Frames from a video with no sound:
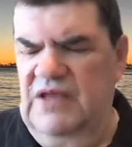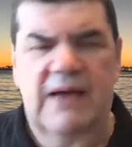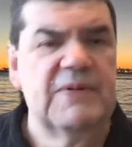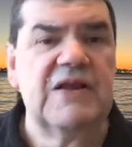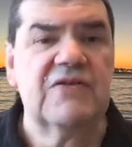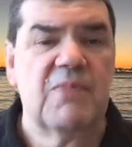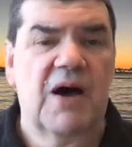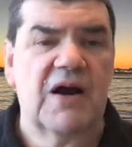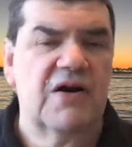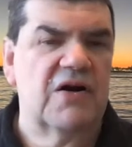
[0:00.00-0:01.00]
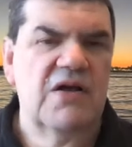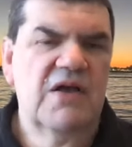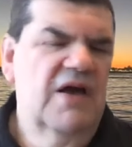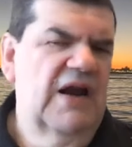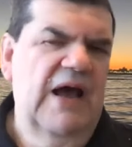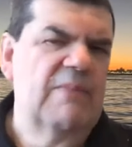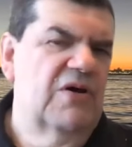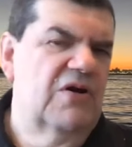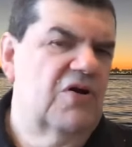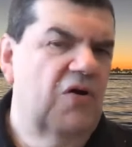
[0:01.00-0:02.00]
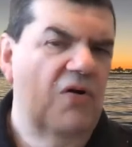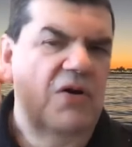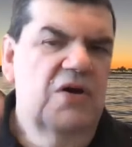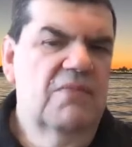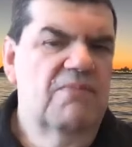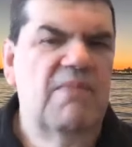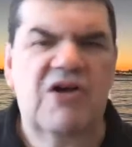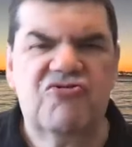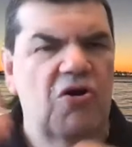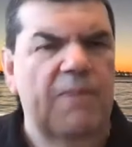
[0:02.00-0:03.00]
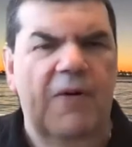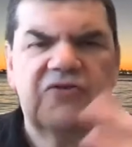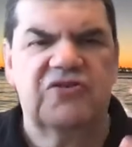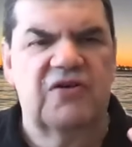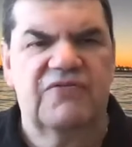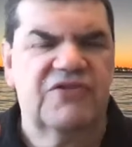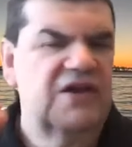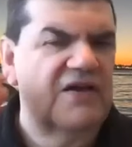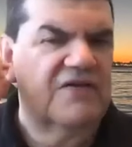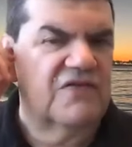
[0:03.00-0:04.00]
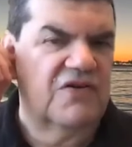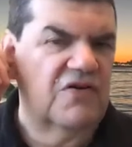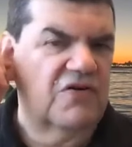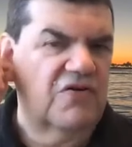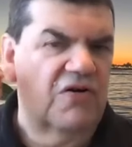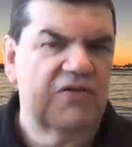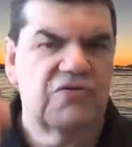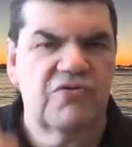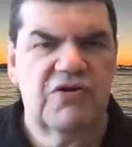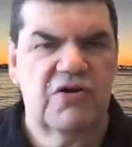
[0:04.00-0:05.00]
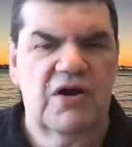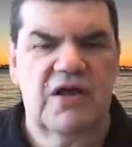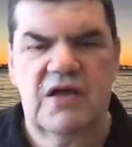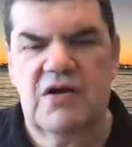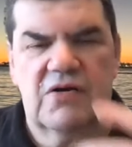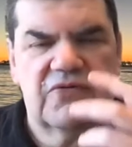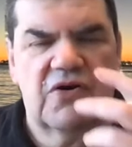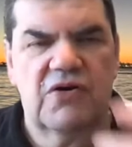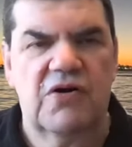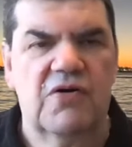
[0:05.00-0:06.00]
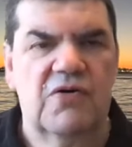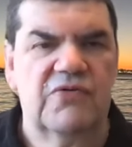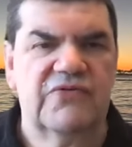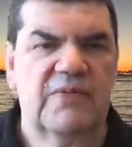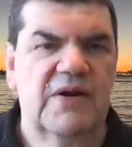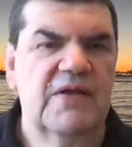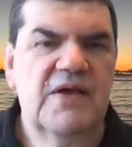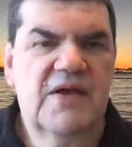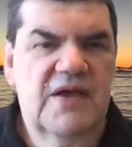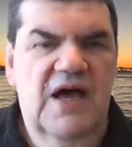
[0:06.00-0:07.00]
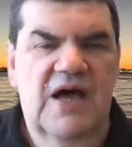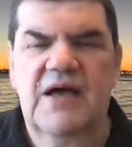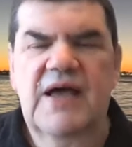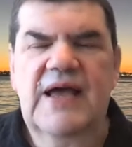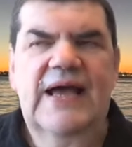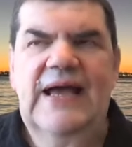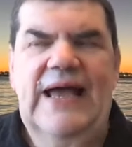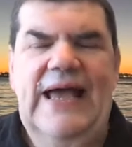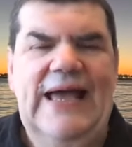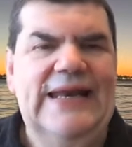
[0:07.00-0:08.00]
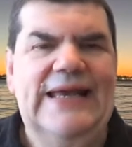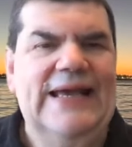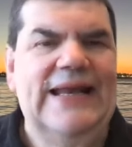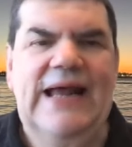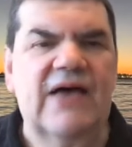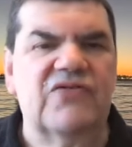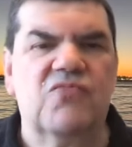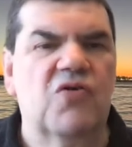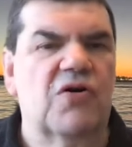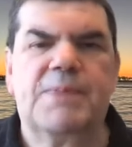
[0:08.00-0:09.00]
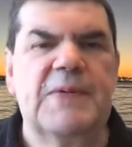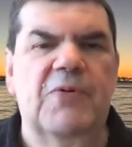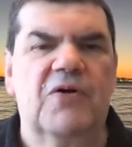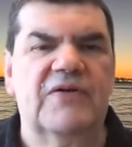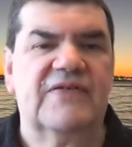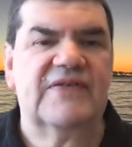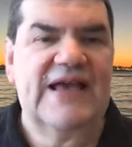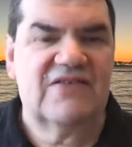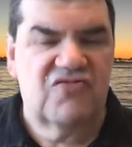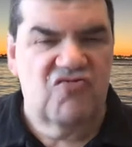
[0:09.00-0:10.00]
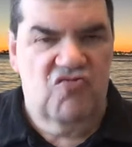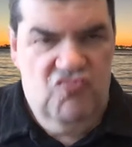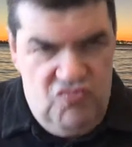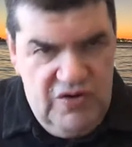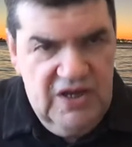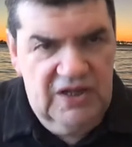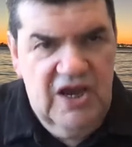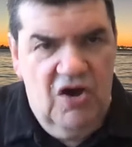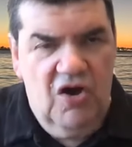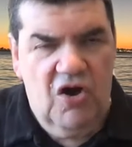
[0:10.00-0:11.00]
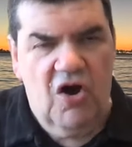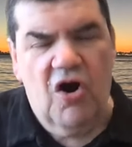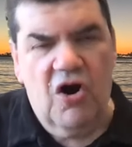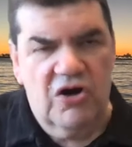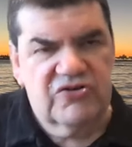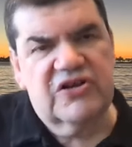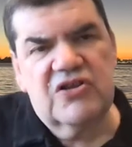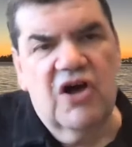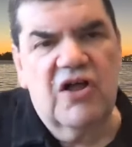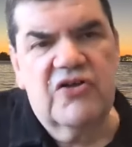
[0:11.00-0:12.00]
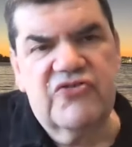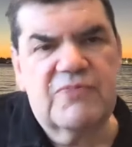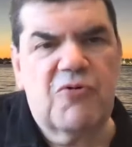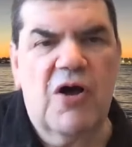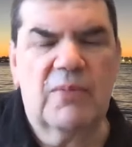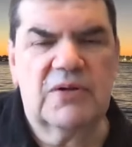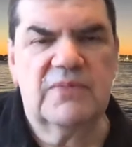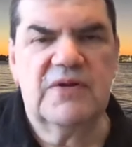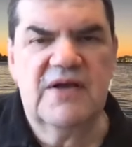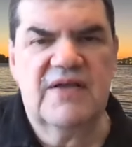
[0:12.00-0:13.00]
diabetes monitor, and I'm going to go measure a bunch of things, you know, current through your ears, your nose. I'm going to, uh, and it hasn't worked. People says it's really a hard technology problem.